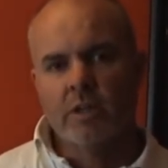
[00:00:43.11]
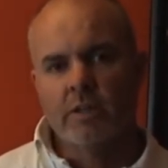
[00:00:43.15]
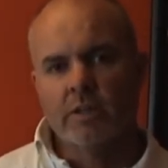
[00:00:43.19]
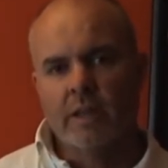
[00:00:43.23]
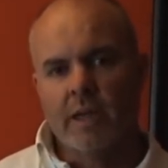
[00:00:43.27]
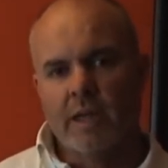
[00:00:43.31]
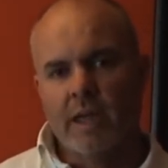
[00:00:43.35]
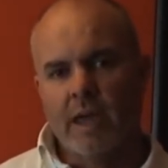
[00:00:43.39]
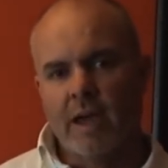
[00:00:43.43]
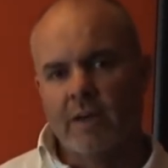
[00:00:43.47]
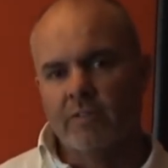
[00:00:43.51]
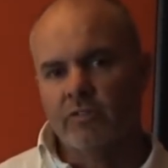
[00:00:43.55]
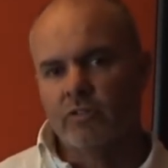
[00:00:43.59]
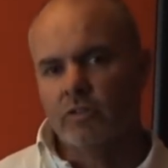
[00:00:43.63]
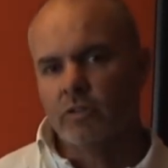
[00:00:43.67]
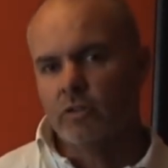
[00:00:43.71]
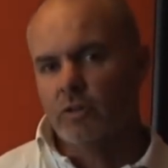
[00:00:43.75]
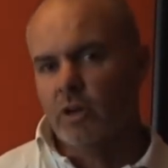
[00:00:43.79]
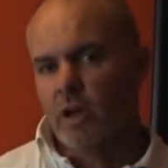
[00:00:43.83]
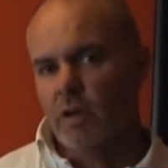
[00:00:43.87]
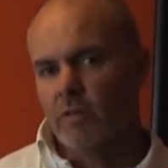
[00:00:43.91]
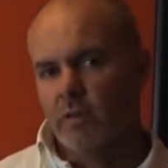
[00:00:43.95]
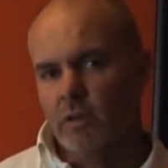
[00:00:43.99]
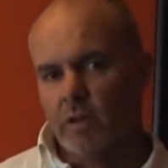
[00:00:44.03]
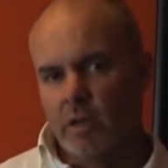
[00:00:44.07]
they have to
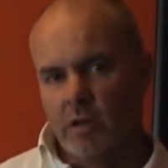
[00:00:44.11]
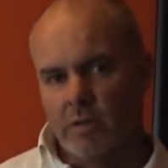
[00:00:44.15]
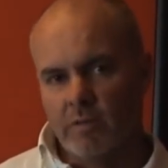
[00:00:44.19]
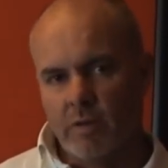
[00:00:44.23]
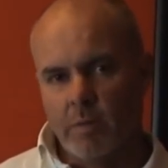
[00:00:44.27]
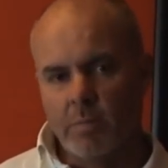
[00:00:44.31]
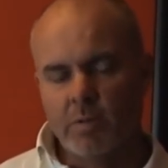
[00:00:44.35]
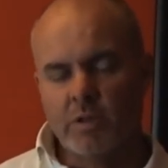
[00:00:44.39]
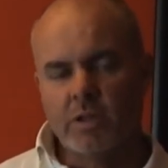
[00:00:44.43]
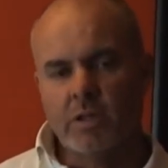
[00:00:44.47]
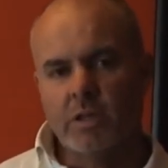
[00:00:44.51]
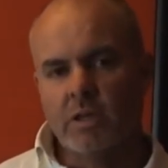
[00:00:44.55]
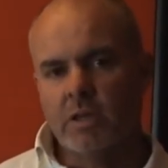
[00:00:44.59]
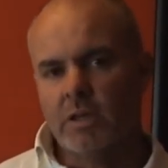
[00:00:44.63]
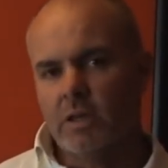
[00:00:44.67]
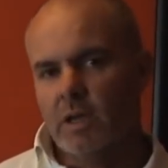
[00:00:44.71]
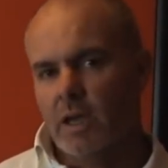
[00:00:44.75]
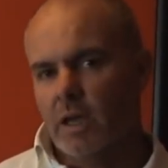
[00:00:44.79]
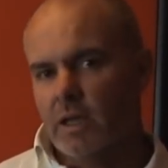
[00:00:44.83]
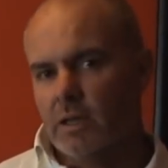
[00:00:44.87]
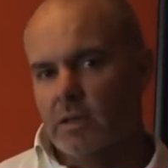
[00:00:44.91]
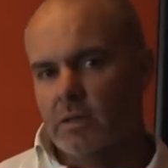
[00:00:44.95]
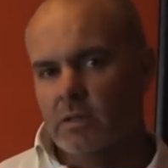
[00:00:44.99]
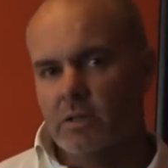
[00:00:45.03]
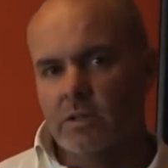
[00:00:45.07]
have a lot of empathy
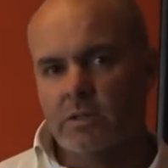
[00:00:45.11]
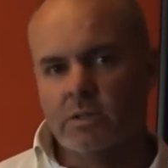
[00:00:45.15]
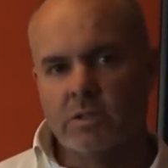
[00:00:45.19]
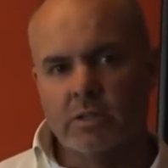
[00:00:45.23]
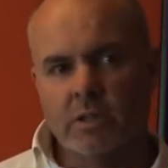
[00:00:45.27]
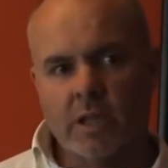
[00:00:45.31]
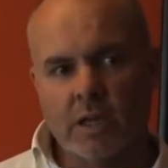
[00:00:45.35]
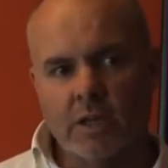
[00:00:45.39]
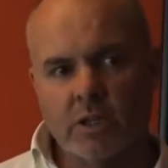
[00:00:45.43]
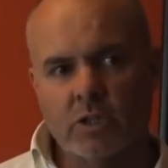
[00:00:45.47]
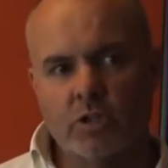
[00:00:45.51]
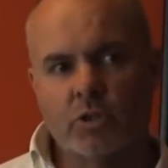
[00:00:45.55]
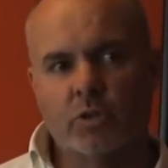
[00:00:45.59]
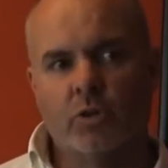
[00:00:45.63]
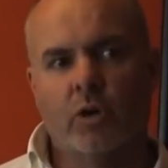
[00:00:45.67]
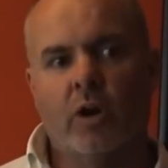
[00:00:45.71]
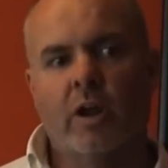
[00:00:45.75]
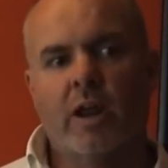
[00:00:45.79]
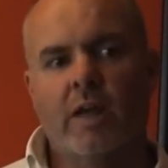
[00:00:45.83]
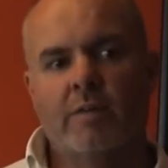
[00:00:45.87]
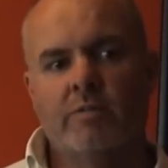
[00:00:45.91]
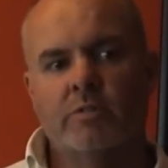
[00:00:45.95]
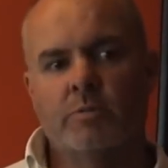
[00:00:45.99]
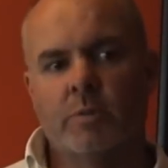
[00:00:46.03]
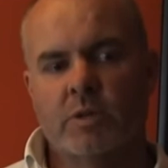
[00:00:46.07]
and they try
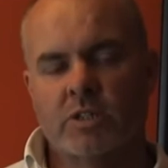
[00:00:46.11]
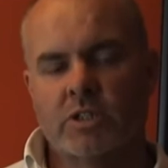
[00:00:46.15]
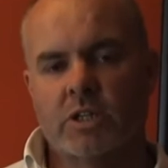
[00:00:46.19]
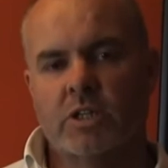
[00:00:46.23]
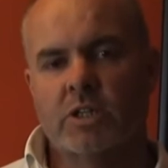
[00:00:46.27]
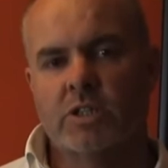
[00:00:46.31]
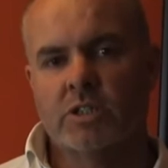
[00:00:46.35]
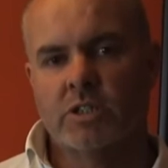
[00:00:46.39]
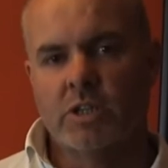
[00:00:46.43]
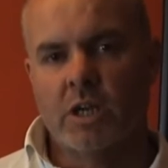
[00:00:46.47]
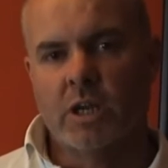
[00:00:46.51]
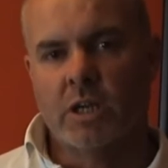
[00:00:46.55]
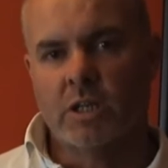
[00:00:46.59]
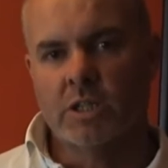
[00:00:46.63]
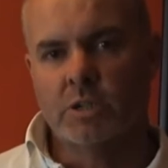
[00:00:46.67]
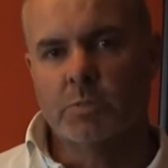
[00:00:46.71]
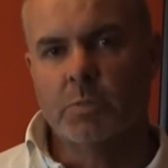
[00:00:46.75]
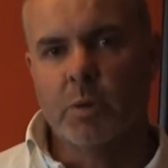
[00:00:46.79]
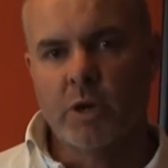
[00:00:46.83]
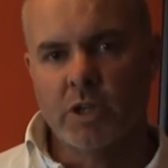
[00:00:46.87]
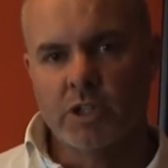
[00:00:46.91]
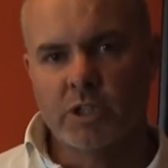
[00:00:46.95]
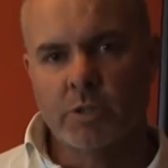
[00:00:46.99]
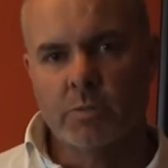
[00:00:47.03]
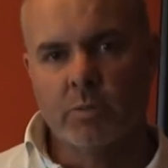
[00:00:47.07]
to have as much understanding as
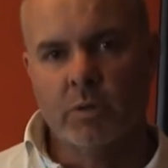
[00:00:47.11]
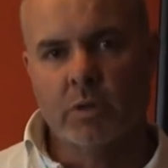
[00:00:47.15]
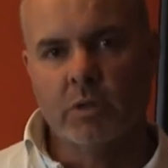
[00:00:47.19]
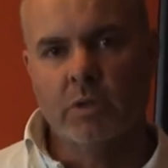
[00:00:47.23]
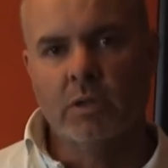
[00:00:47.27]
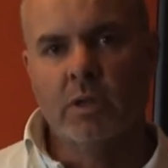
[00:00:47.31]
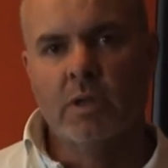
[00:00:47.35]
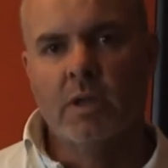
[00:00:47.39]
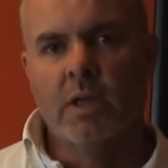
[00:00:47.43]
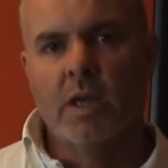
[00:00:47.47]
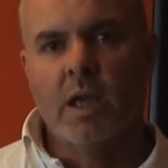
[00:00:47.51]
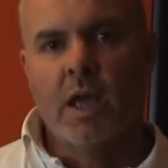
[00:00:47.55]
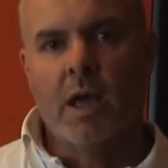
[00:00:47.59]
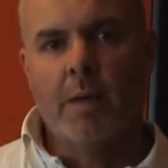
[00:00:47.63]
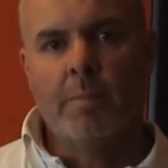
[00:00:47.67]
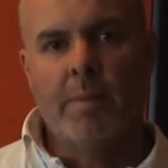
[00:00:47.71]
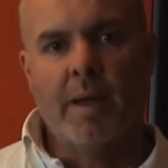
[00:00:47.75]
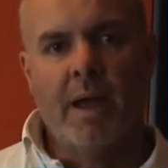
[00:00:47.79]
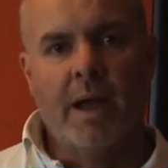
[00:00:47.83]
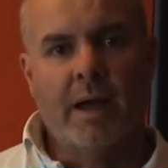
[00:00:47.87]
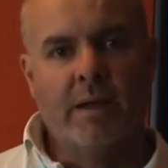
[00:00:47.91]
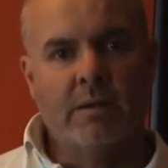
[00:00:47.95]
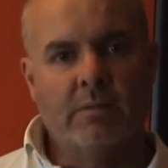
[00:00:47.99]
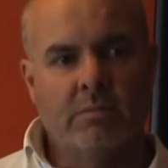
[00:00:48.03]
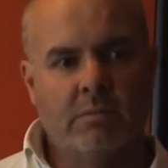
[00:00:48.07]
possible
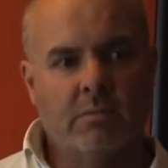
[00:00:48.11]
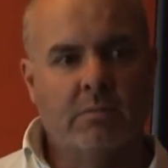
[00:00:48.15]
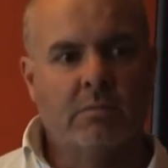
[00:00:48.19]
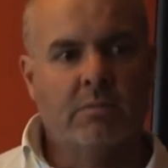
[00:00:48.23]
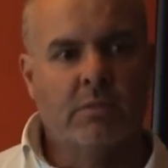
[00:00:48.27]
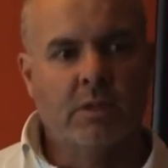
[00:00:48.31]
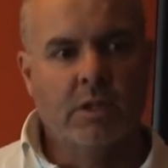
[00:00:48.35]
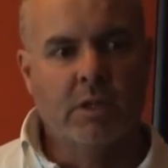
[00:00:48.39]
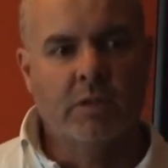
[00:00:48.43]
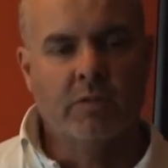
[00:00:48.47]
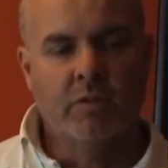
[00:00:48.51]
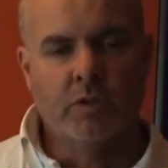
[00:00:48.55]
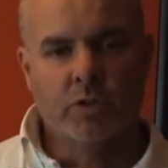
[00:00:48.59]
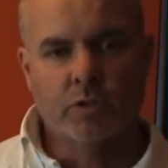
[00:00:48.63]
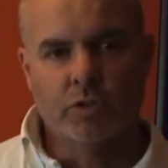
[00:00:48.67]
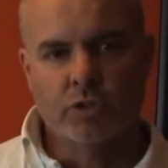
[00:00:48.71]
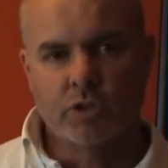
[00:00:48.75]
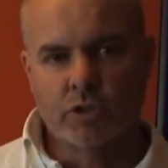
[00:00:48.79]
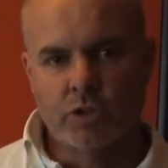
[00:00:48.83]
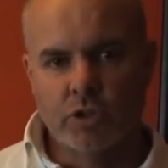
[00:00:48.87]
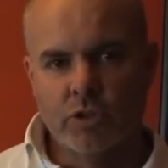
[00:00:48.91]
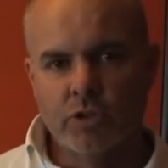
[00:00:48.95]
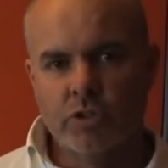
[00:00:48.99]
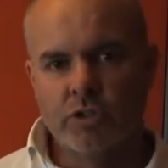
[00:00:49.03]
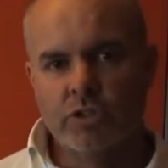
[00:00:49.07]
about individual
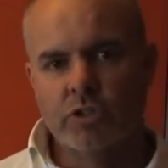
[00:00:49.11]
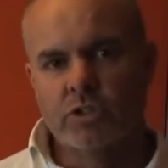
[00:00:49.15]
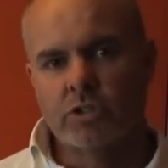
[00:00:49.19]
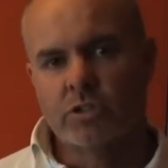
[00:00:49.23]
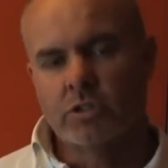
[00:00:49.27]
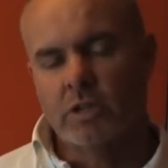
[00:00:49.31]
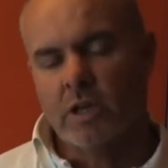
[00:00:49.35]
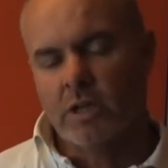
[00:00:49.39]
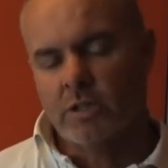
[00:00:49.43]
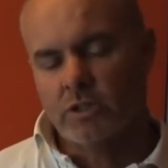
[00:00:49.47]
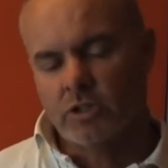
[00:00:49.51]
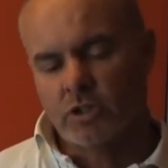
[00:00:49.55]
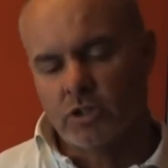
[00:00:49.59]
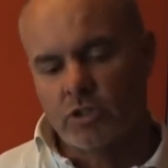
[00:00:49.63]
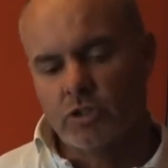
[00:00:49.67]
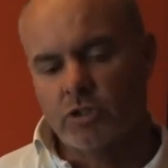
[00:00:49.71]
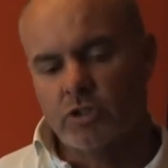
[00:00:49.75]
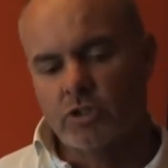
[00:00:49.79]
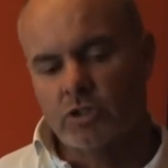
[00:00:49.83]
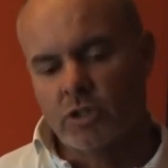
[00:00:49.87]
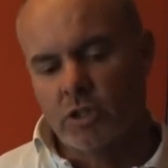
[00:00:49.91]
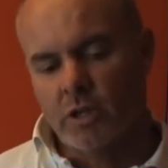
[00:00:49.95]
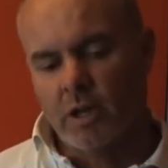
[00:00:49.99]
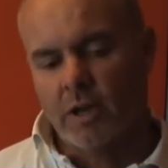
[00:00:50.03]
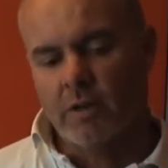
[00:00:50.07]
students, and
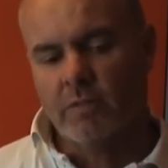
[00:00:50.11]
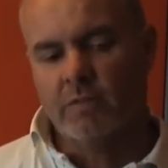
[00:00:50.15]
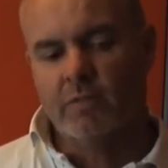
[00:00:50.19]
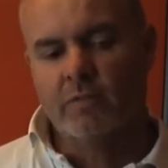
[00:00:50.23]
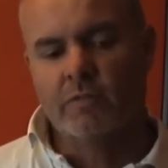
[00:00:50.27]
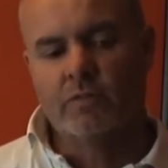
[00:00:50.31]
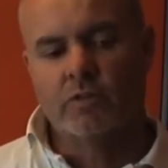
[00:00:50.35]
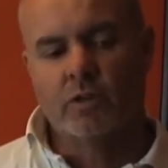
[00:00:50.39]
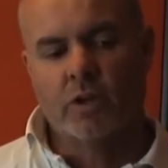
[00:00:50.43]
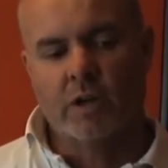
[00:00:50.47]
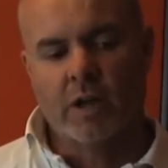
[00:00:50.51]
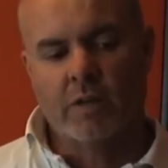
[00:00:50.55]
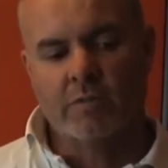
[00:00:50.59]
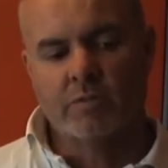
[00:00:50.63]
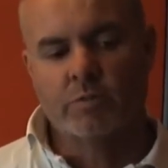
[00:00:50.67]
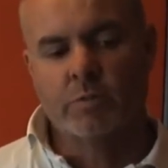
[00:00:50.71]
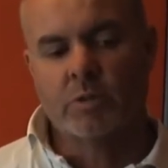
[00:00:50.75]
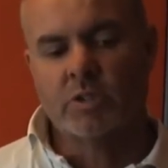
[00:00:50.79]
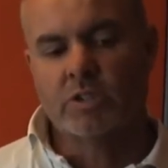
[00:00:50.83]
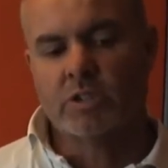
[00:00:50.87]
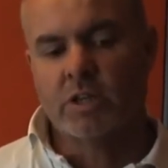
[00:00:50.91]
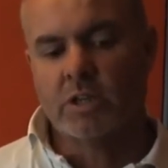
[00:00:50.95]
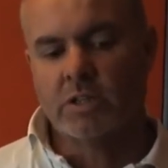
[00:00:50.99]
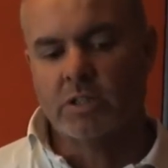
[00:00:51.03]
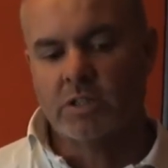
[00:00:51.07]
students should have try to have as
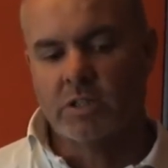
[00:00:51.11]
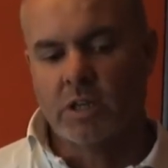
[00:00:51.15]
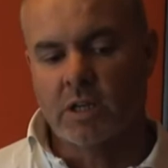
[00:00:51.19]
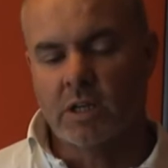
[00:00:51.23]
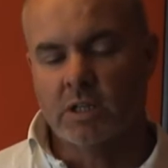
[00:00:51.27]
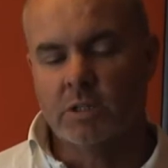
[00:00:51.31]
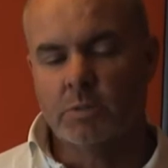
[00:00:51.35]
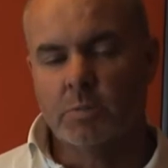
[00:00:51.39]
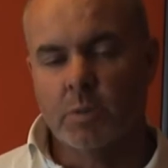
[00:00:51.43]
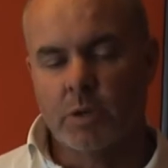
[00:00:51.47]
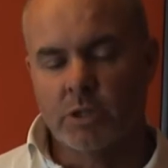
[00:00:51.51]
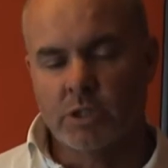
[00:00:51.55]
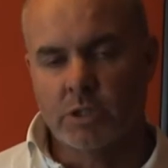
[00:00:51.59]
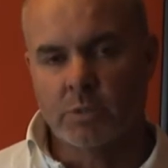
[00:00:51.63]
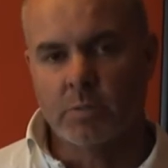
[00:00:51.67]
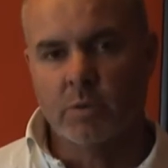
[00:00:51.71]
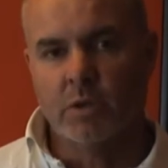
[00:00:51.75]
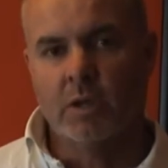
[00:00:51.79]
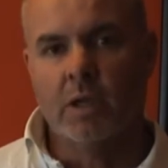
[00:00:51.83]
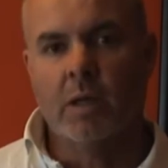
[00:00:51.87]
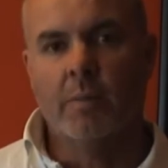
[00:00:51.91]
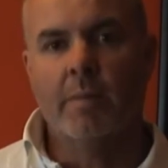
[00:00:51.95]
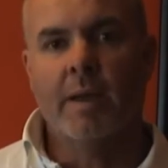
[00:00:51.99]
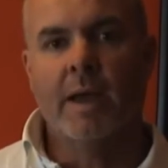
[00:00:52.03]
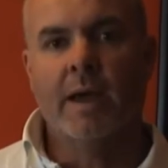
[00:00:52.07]
much understanding as
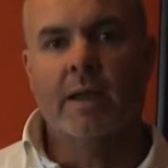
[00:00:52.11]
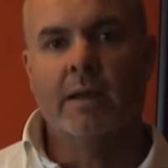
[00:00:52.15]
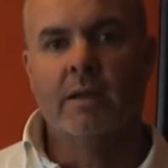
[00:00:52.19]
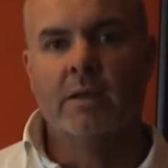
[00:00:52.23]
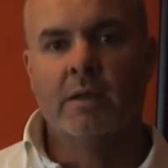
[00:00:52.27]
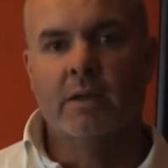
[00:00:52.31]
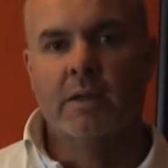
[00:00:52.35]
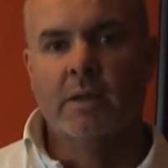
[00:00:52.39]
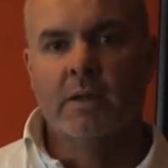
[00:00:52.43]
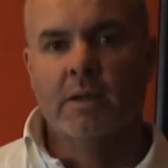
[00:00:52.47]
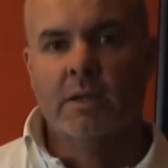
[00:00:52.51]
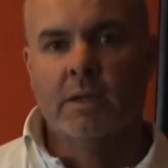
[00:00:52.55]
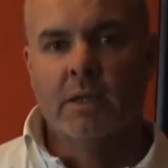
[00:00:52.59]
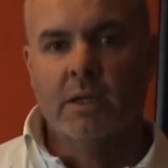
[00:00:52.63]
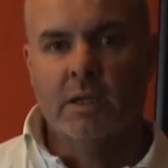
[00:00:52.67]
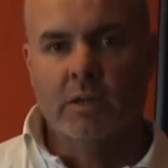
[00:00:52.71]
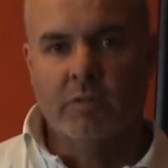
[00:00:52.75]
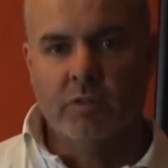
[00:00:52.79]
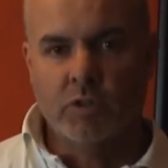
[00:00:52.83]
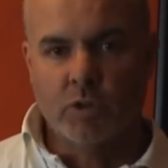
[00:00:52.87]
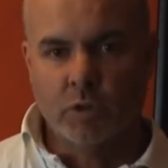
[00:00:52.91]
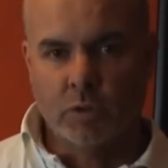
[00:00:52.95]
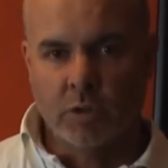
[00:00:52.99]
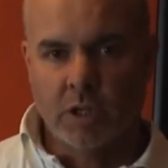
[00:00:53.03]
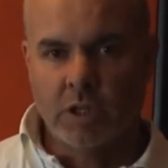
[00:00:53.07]
possible about
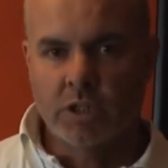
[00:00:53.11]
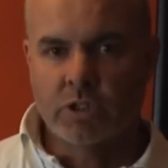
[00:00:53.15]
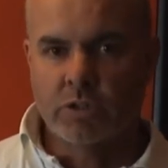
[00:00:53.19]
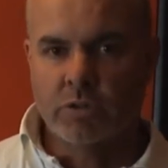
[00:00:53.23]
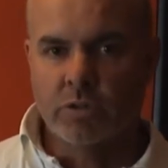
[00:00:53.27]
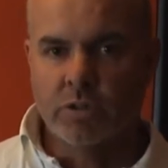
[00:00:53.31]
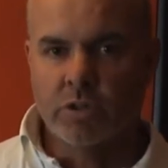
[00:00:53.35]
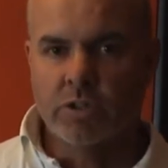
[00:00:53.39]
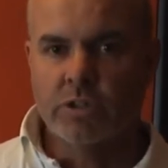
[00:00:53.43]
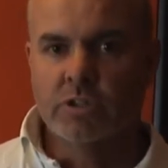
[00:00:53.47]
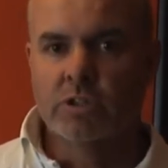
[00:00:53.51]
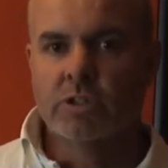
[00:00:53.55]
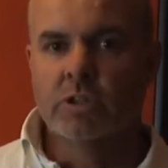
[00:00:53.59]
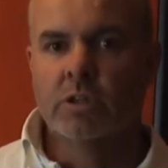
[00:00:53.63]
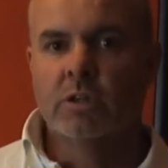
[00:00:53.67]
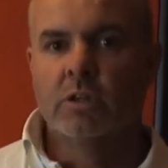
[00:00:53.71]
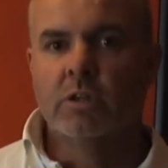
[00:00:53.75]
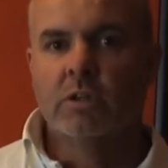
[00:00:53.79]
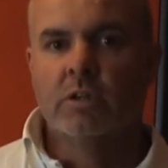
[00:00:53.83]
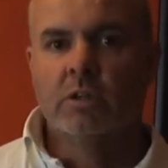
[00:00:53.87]
individual lecturers'